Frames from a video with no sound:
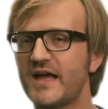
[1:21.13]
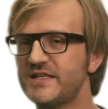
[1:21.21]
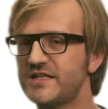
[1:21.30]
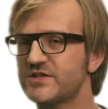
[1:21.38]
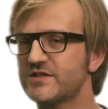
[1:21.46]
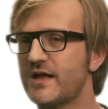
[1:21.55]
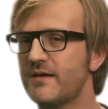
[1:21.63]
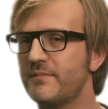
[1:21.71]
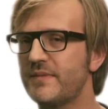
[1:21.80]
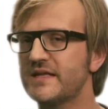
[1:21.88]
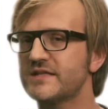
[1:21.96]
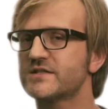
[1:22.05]
additional
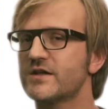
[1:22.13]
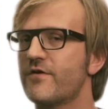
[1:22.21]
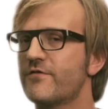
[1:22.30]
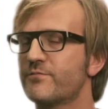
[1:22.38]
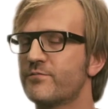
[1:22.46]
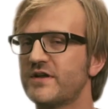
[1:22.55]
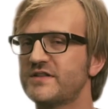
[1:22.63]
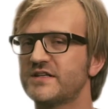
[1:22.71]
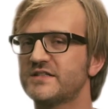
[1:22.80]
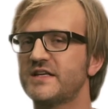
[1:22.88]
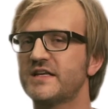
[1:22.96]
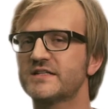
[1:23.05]
means of
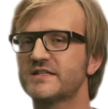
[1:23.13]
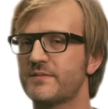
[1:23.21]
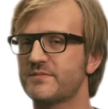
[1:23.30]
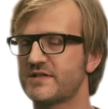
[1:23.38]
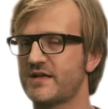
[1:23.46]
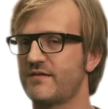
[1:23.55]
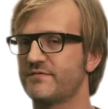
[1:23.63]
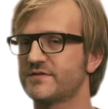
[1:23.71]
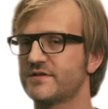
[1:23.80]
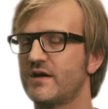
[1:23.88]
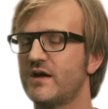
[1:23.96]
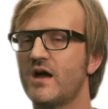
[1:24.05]
protecting themselves.